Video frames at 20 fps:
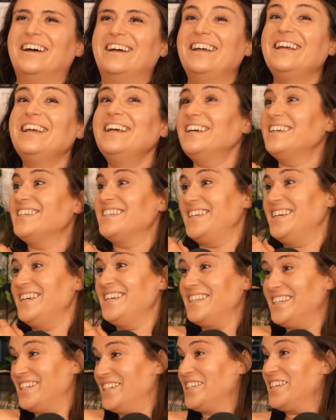He is.
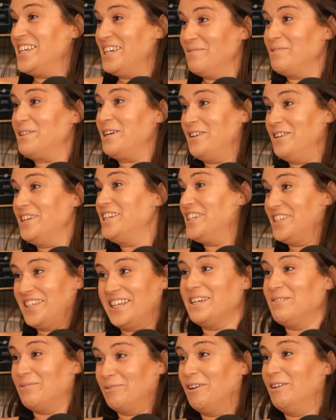He just keeps going. He just
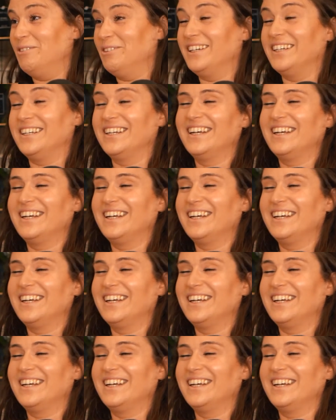keeps rolling.